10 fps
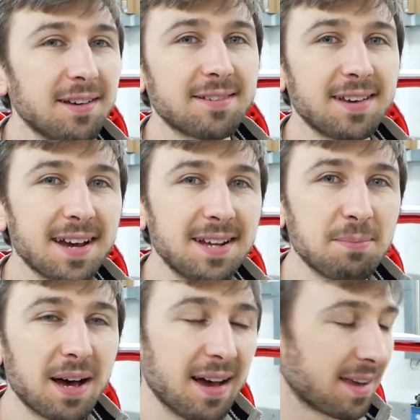So getting it
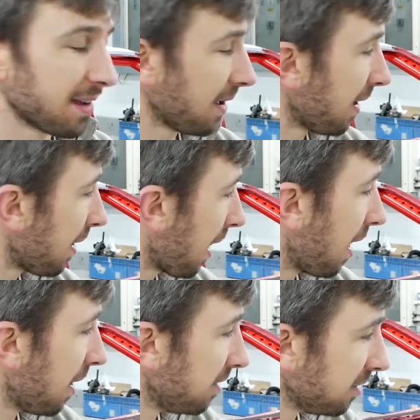back
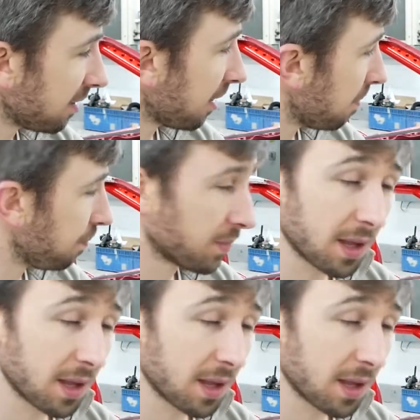and